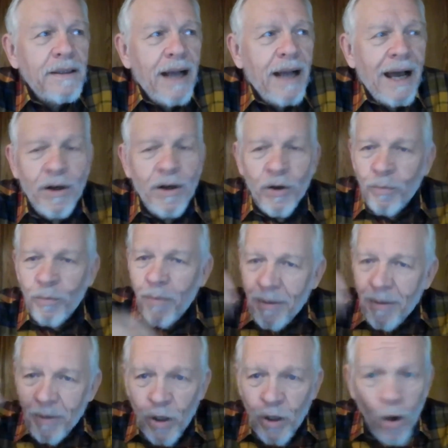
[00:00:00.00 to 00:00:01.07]
I don't know,
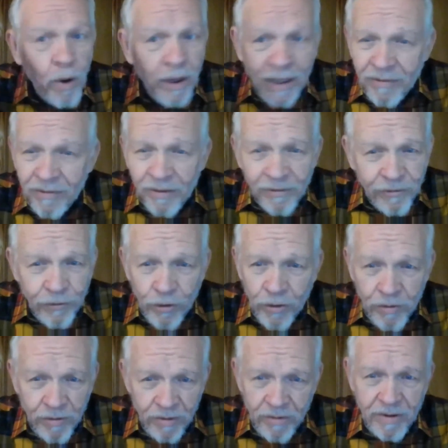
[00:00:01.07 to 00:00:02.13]
maybe going even
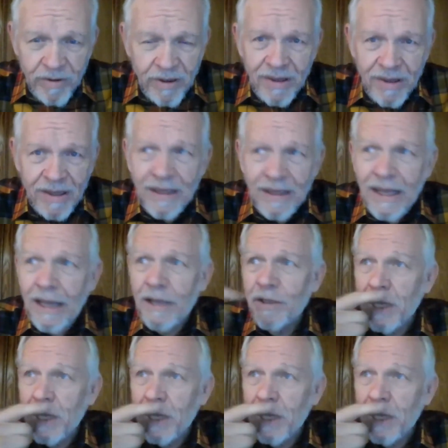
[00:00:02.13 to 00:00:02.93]
further than that,